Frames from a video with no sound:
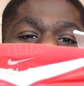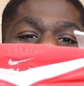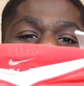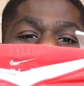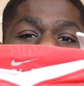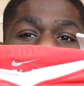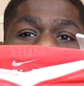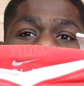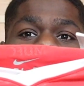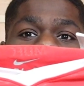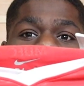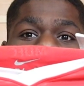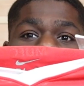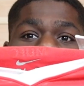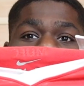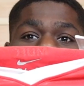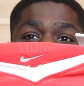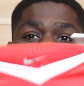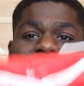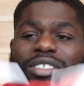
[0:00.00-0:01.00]
And another one.
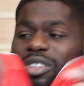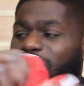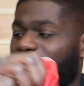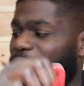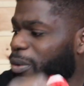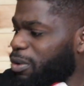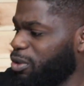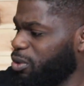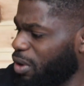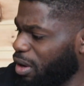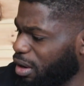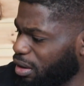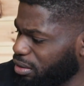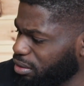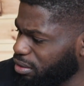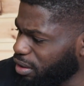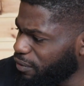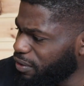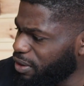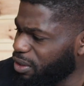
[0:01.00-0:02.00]
So that was what?
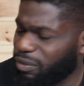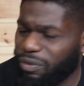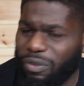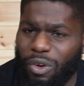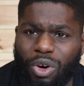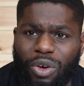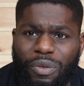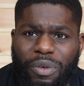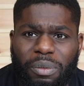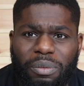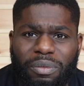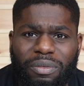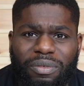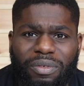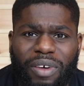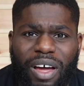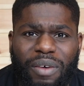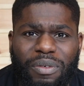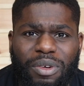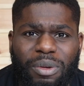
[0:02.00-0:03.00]
I think it was 4 of them,
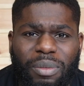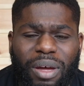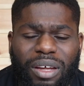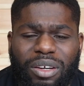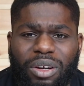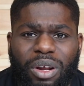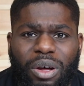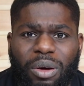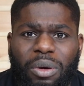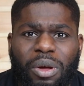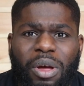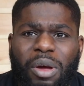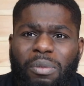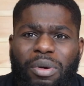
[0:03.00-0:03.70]
5 of them, I don't know.